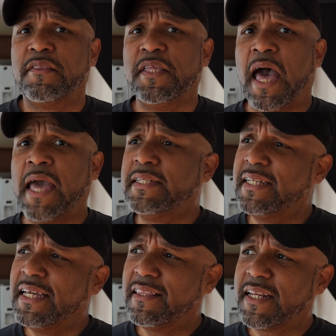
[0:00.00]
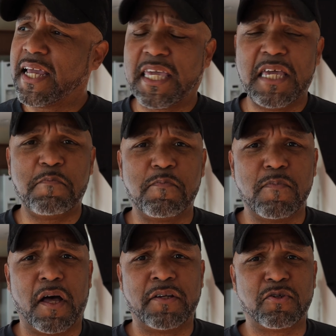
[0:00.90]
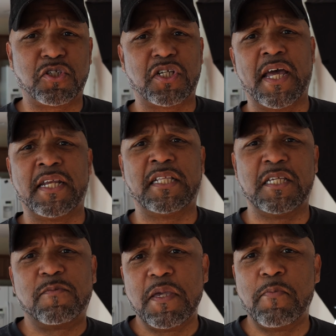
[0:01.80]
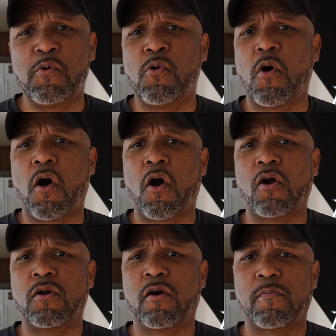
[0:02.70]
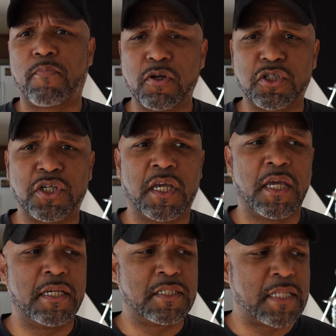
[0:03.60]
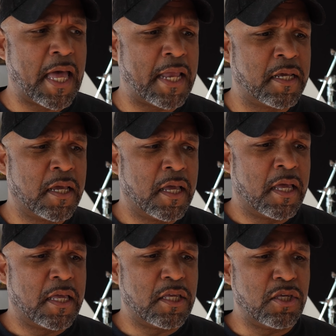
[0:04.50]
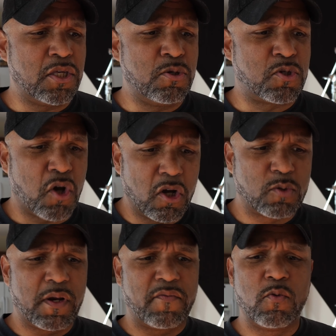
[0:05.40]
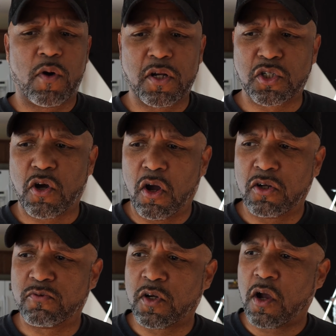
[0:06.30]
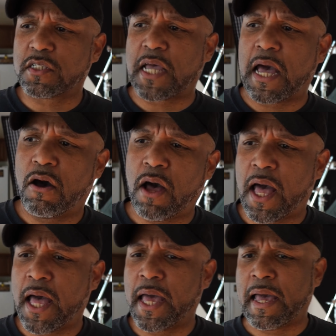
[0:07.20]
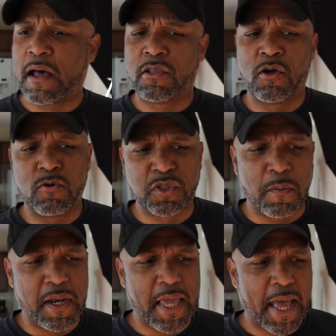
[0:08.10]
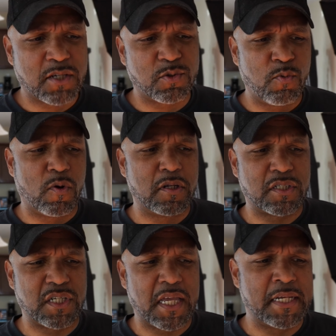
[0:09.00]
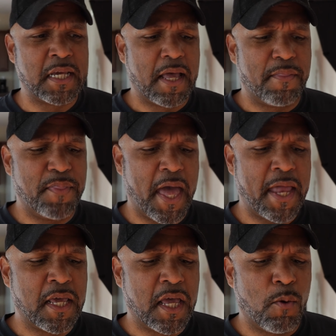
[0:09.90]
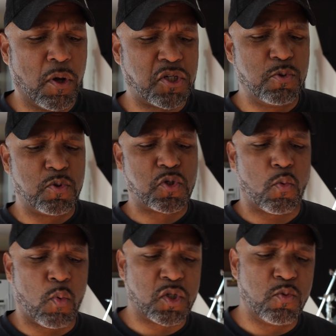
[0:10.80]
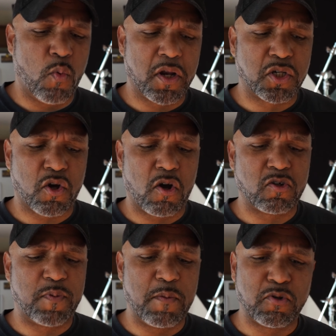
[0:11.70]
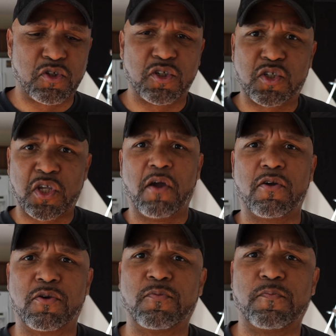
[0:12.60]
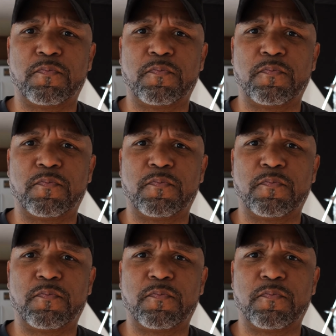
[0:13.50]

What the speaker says: The idea that I keep understanding these people are pushing is that you charge whatever you want to charge, regardless of how high, how low. Somebody actually once said that what you want to charge people should scare you.